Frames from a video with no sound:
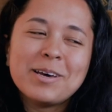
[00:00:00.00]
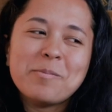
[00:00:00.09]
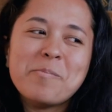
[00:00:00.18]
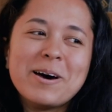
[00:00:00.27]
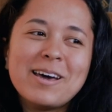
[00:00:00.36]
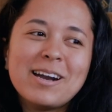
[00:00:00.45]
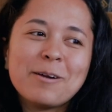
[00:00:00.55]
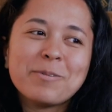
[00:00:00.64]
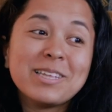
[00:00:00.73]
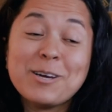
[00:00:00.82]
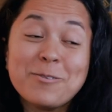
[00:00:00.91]
But I
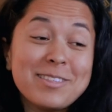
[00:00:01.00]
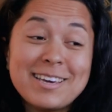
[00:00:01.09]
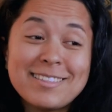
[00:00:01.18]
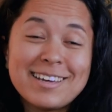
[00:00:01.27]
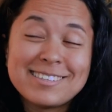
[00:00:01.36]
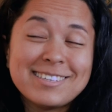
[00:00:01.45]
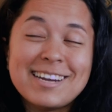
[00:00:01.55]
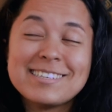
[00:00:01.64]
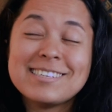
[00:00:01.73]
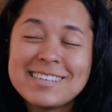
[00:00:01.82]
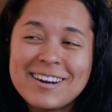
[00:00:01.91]
really don't think that's
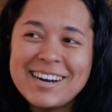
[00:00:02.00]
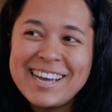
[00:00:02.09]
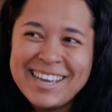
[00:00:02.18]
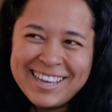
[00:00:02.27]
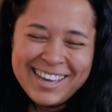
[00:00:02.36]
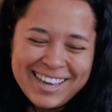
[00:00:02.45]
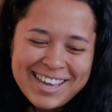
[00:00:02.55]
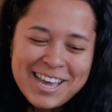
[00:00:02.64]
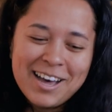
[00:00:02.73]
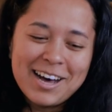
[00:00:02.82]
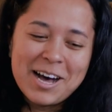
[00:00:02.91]
necessary
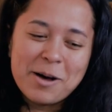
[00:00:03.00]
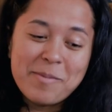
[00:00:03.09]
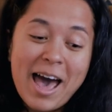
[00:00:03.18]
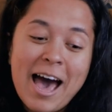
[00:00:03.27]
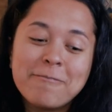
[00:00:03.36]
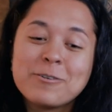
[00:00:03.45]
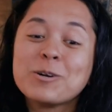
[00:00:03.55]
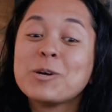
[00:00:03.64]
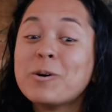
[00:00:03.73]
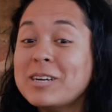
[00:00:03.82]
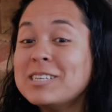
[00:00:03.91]
after
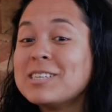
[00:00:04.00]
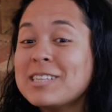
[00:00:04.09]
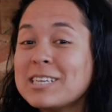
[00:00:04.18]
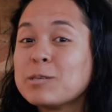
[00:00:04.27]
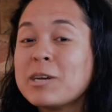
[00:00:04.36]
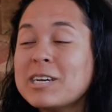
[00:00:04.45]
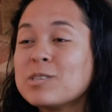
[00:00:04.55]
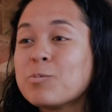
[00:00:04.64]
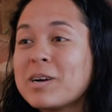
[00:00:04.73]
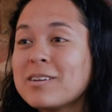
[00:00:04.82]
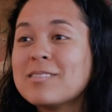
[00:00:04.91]
going to this place
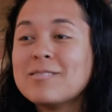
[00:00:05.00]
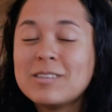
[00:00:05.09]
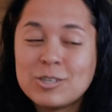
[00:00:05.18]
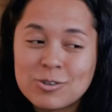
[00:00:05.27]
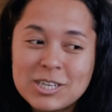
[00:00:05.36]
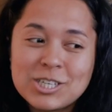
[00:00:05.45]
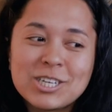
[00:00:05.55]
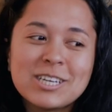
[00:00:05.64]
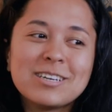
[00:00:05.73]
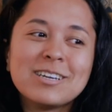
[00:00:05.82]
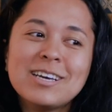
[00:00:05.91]
where the
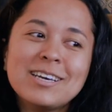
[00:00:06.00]
tradition,